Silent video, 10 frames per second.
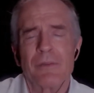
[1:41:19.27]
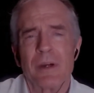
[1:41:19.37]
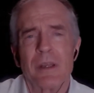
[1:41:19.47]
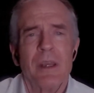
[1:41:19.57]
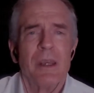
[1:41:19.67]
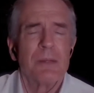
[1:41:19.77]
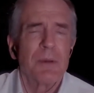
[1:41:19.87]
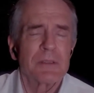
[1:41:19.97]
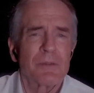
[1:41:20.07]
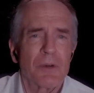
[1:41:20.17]
It
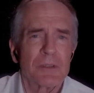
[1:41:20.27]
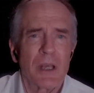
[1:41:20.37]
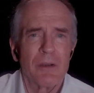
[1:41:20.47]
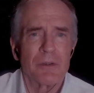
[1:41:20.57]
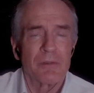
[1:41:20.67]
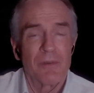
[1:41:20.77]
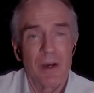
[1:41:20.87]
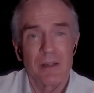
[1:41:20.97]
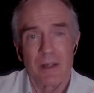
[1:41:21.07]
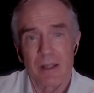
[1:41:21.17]
depends, of course, on how you
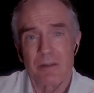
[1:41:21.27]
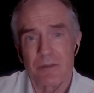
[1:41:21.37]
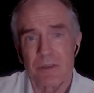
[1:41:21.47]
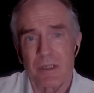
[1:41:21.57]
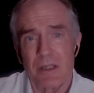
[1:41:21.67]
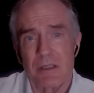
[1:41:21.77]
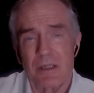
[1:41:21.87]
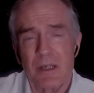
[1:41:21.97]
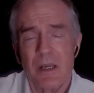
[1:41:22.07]
define an ethno-state.